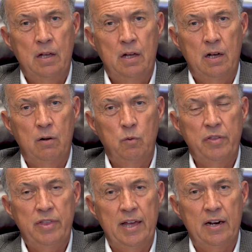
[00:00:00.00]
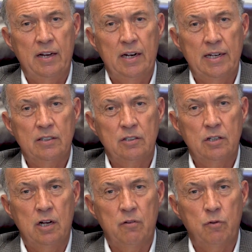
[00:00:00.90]
with that, I'd like to
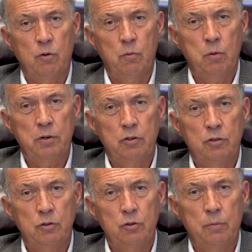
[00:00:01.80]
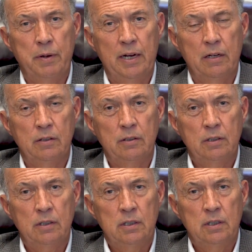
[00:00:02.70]
talk for a moment or two about
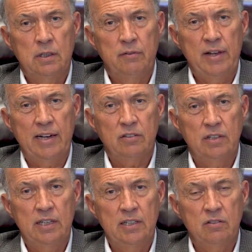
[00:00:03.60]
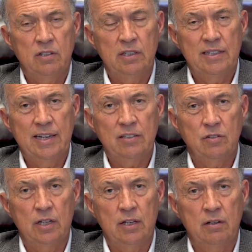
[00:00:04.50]
vaccines and
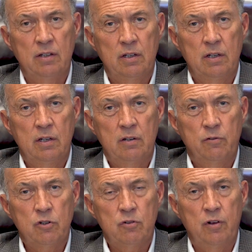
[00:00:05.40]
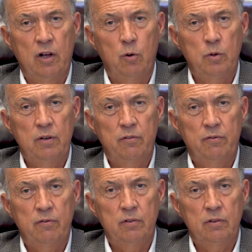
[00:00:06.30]
testing. First of all, we've
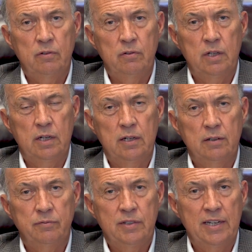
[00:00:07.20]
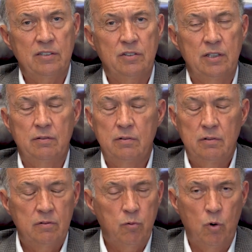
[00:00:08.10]
tested
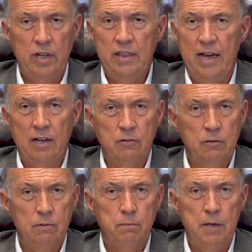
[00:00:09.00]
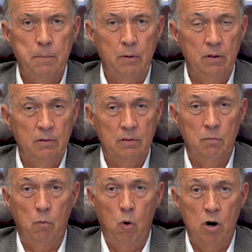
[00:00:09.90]
40,000 people
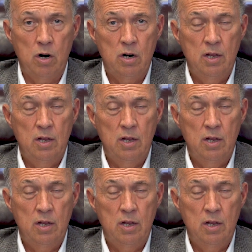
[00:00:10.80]
more,